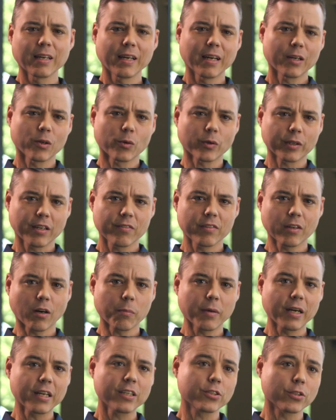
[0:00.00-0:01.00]
and we're giving our
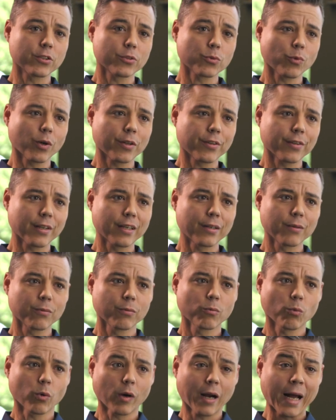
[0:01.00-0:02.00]
patients what they
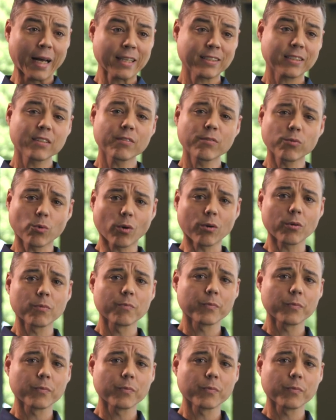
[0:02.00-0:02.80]
were asking for.